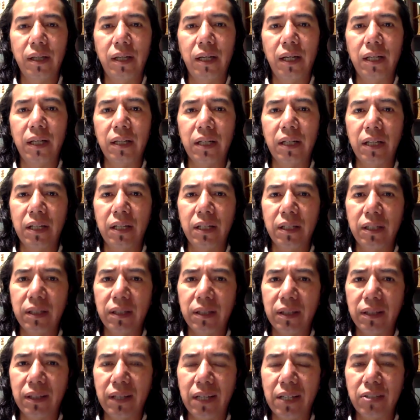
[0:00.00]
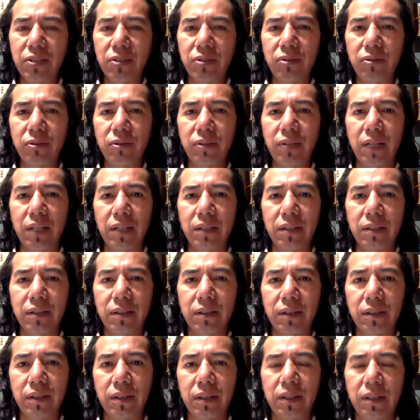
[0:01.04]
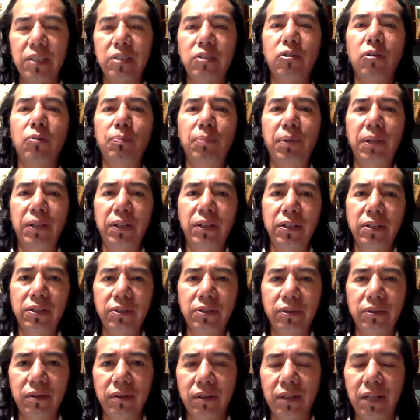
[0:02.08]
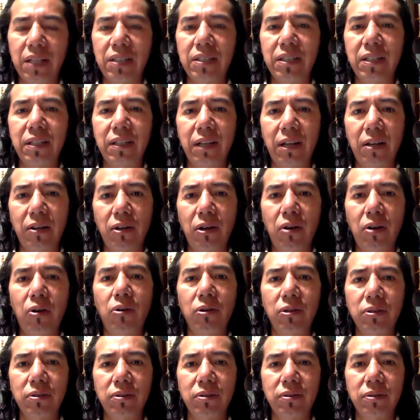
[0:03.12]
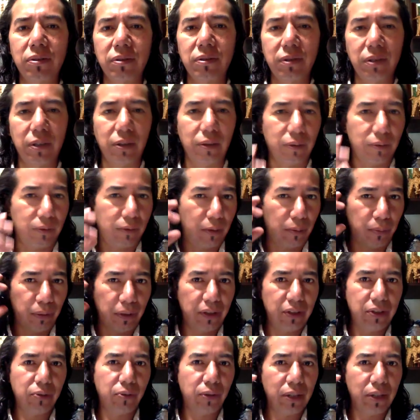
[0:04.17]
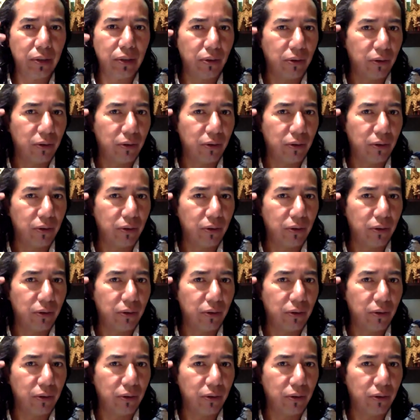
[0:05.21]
And uh, that's true that uh, this competition doesn't allow us, the competition when,